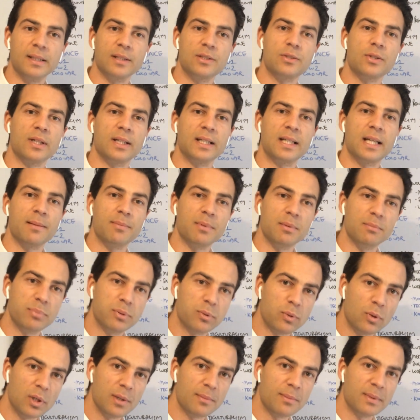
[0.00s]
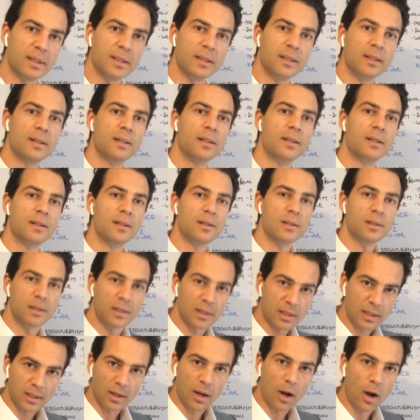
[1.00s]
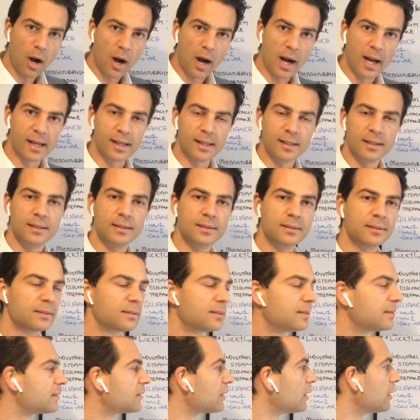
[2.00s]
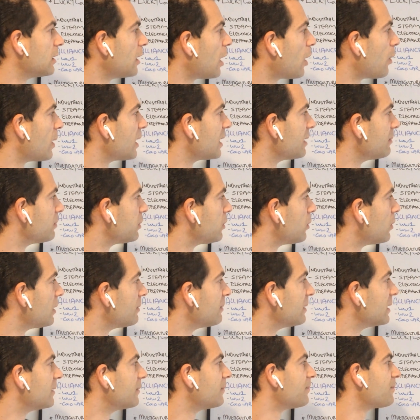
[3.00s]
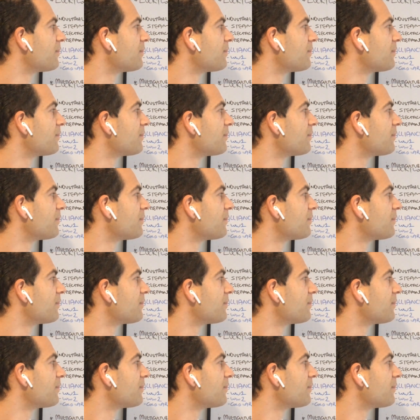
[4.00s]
They're trying to keep employment high, so low unemployment,